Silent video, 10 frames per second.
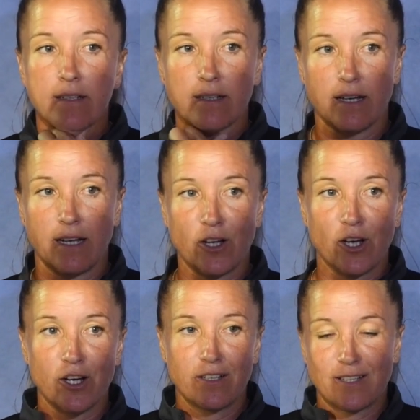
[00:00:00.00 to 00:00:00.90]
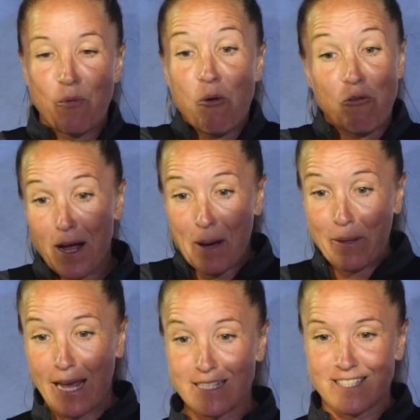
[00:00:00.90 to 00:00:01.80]
And uh, they were right up
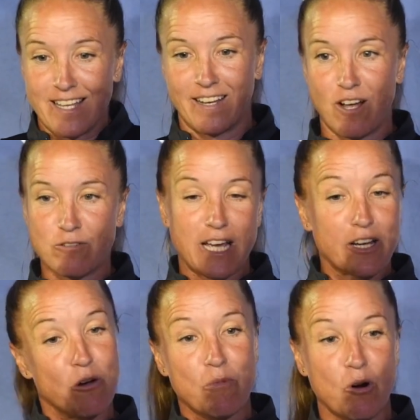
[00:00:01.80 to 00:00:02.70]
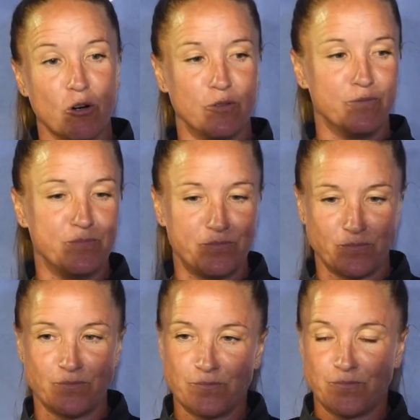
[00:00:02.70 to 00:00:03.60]
against it, and I'll say no more.
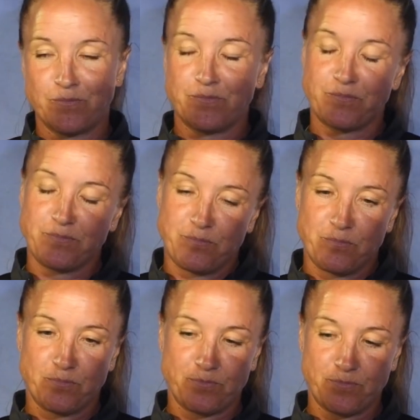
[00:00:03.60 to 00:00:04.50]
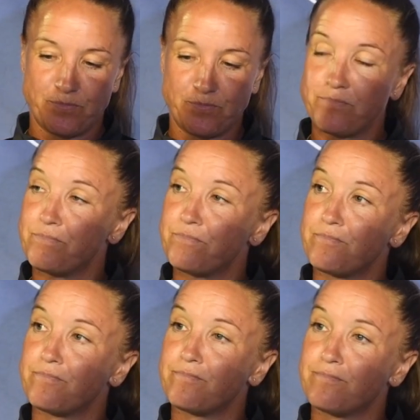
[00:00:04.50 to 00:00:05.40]
Go ahead.
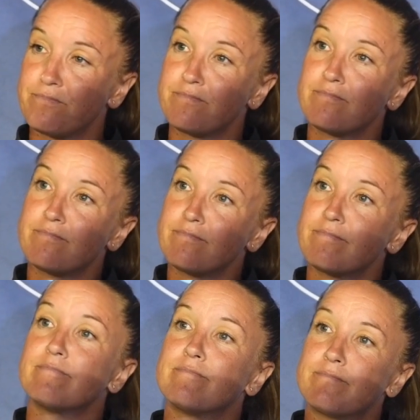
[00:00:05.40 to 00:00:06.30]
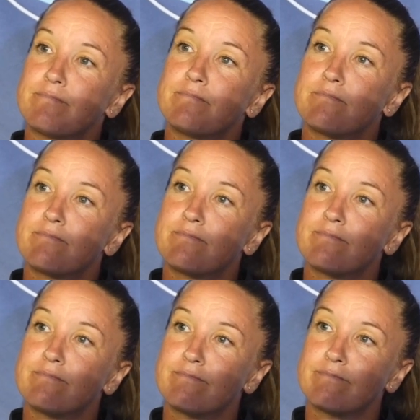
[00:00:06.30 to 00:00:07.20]
Uh, coach, tragically for of
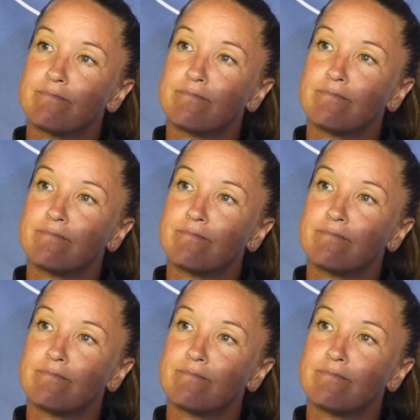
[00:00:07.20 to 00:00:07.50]
the game.